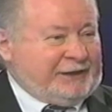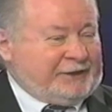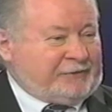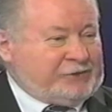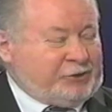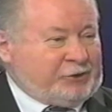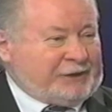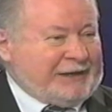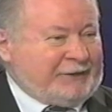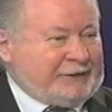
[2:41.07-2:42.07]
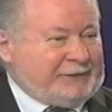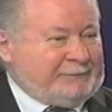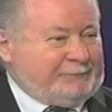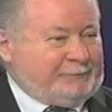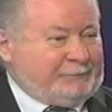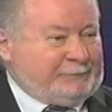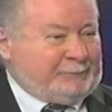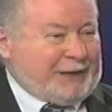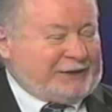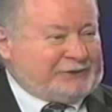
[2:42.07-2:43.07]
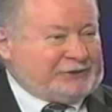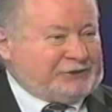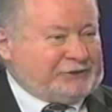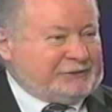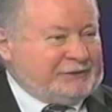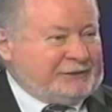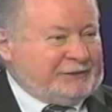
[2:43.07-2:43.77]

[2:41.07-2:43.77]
another York County politician,